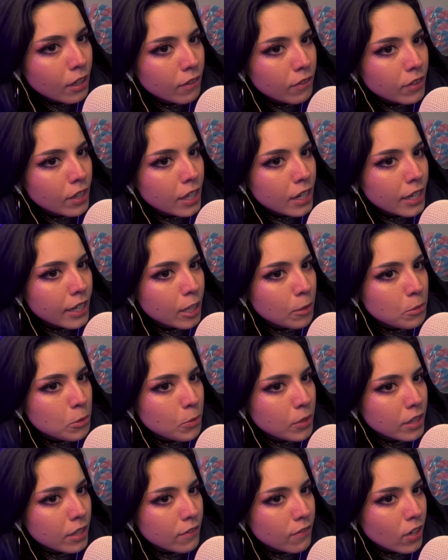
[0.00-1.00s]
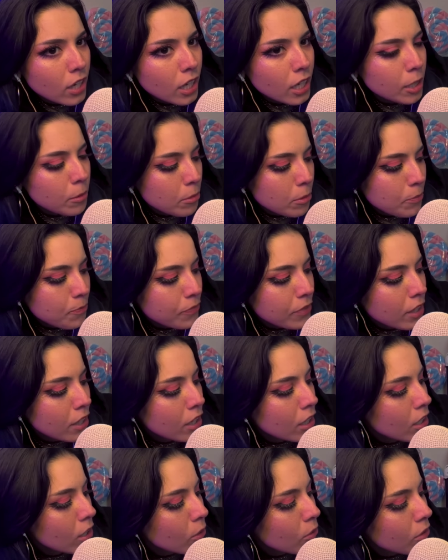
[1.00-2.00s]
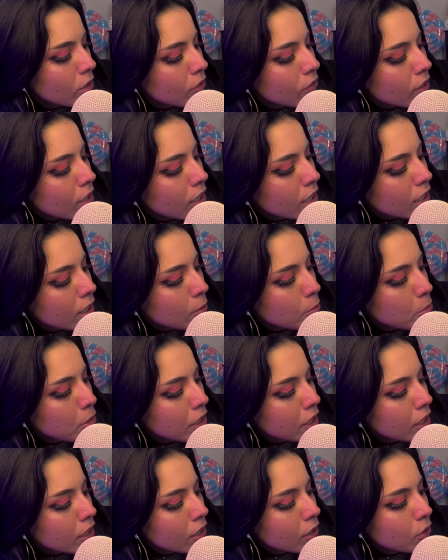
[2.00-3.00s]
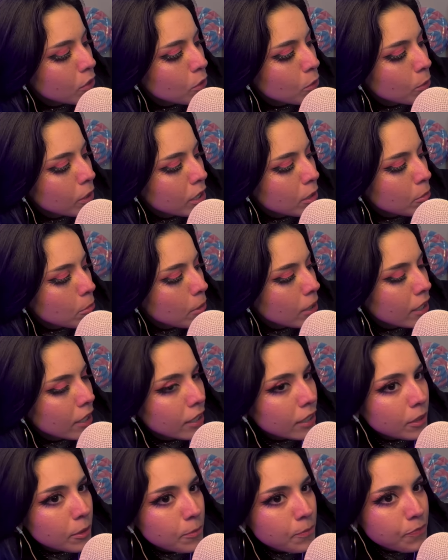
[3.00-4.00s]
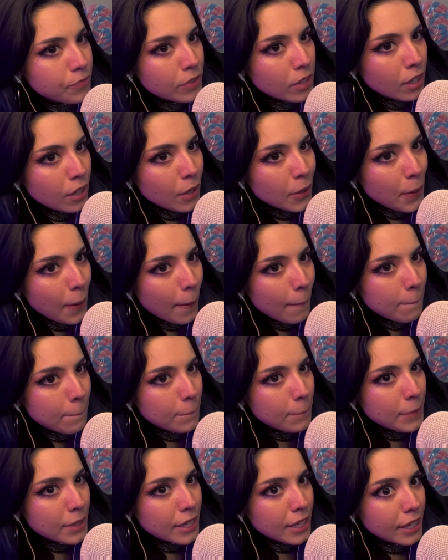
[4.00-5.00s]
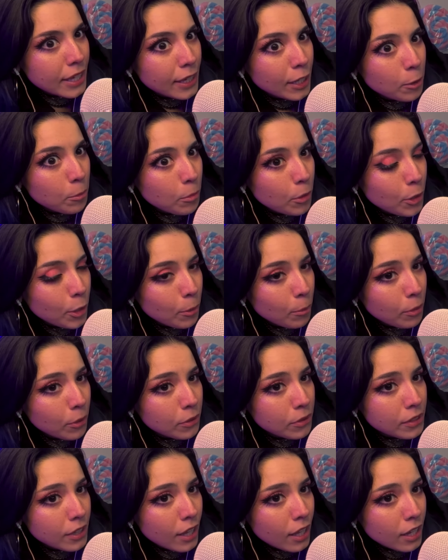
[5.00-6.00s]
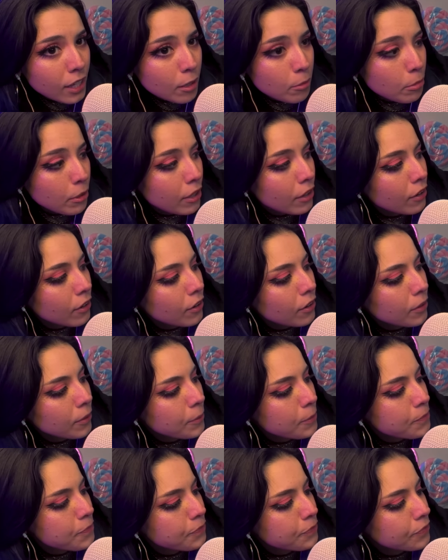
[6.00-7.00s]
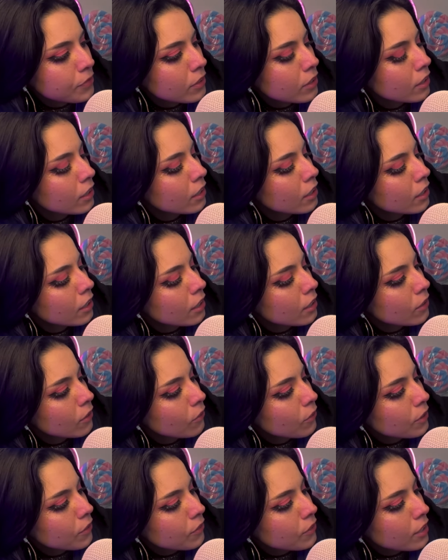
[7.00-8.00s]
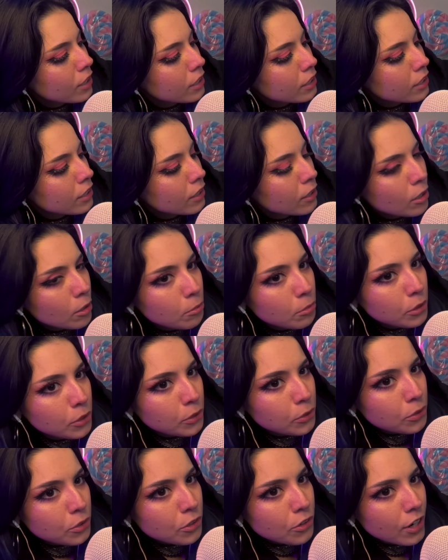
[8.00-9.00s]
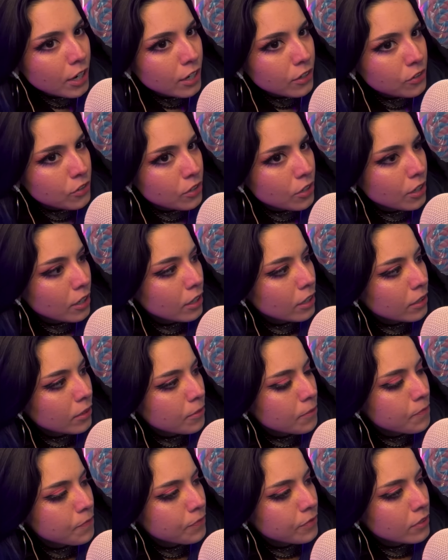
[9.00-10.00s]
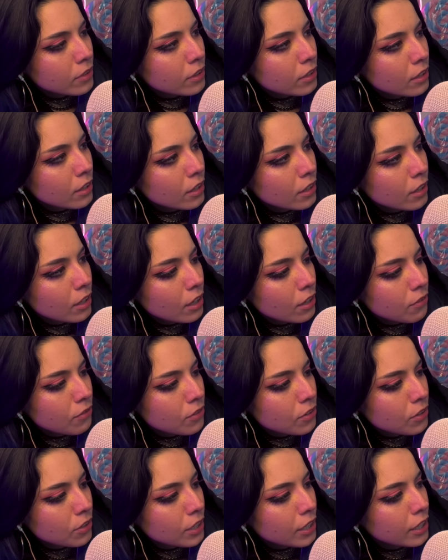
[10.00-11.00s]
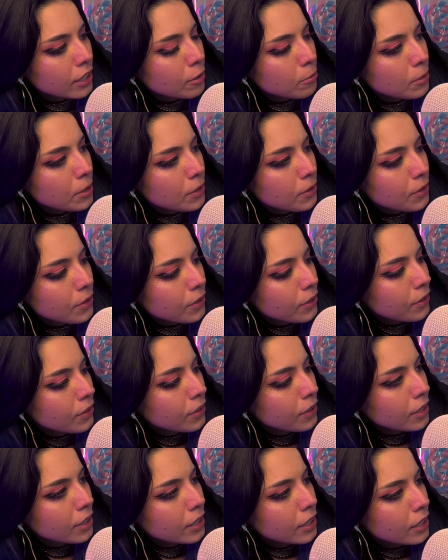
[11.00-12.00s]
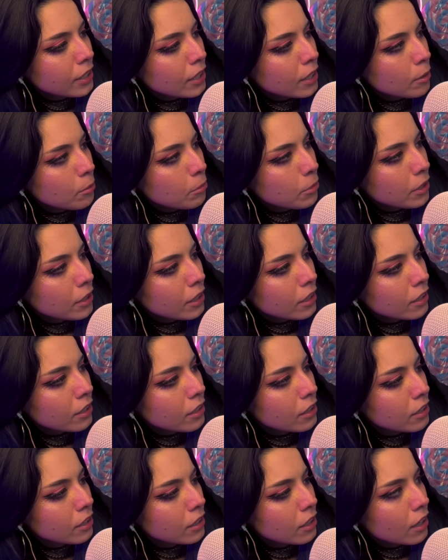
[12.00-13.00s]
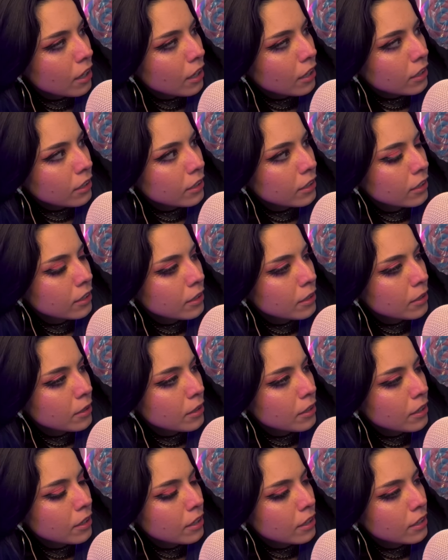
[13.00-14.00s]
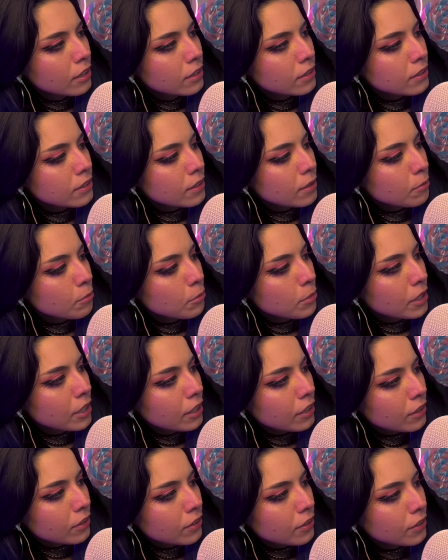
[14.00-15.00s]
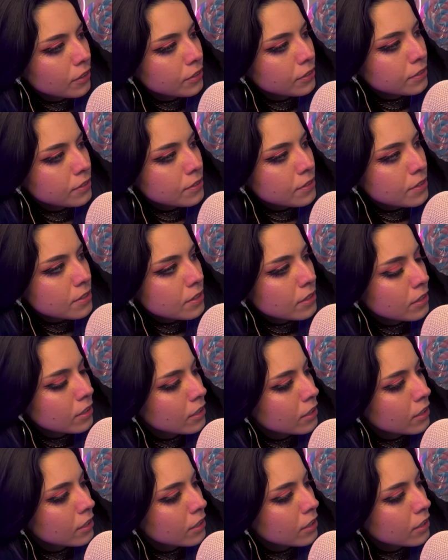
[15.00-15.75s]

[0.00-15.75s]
if that helps with the vibe. We've got a pink twin bed, a big purple teddy bear. We've got a blue trash can, a full-length mirror, a pink clock, some pink curtains,